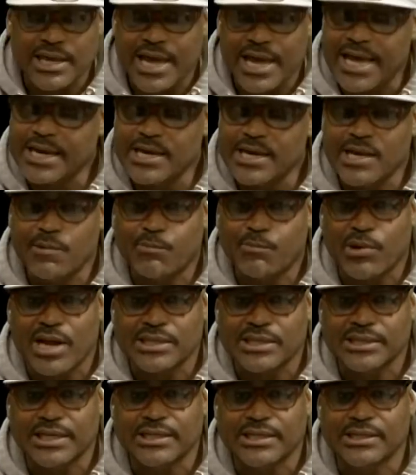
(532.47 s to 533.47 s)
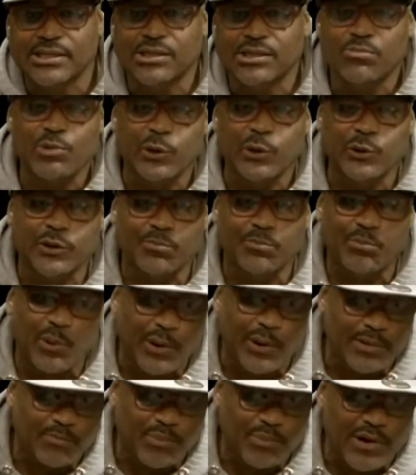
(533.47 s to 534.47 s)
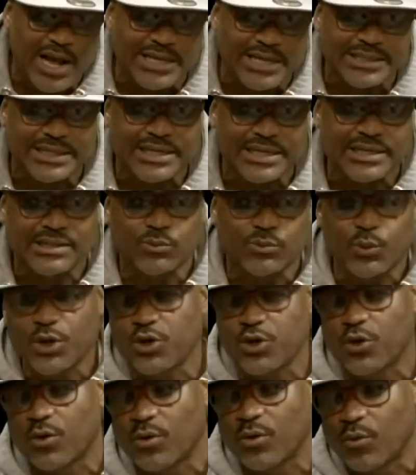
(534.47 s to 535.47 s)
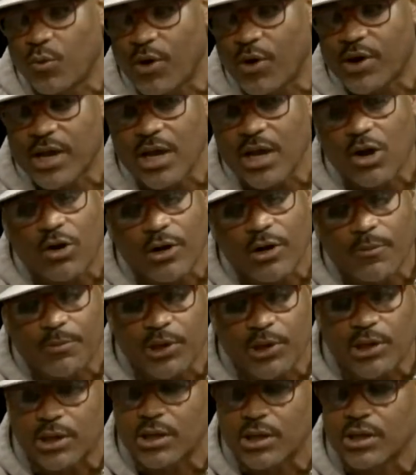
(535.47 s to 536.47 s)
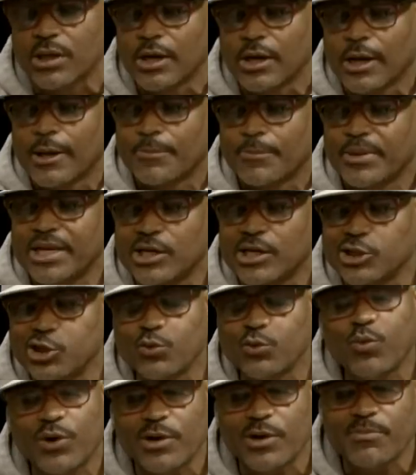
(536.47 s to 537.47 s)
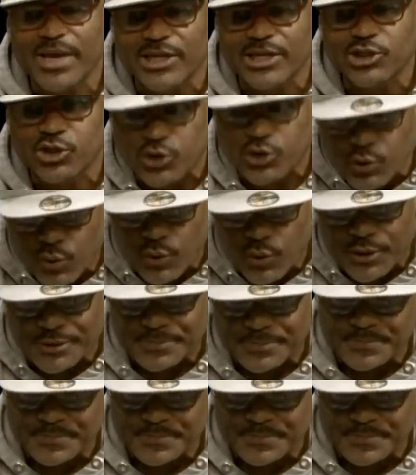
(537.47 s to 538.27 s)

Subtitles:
editing process is the most important process when you're working on a book, because you want to make sure